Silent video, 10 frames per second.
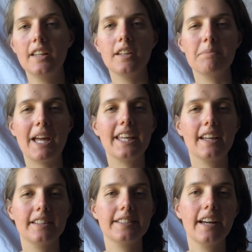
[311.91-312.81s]
you
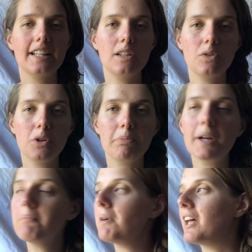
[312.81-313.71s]
making a slightly longer
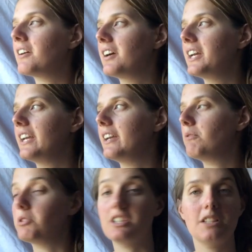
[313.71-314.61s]
brim, and I
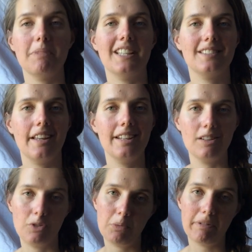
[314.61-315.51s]
wanted to make a slightly
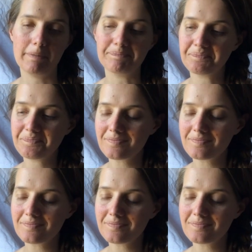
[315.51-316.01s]
longer brim.